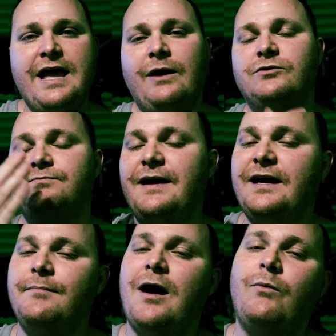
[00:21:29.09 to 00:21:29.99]
and was
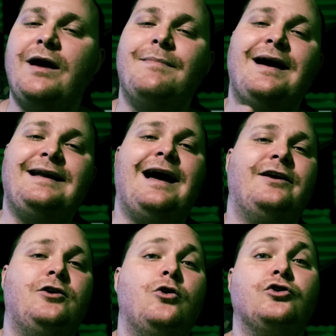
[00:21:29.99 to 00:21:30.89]
making my way back
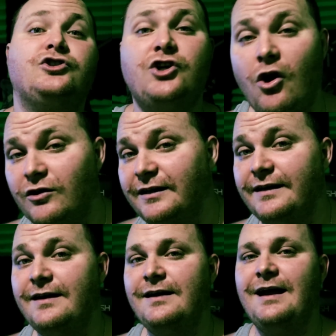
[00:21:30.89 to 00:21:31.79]
down to go to
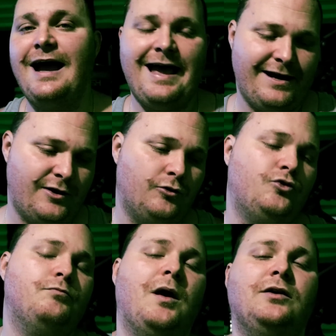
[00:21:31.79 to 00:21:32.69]
Charlotte, I had to go
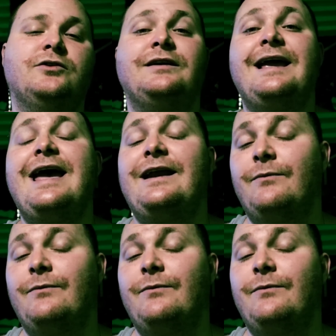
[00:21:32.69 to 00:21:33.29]
through Butler again.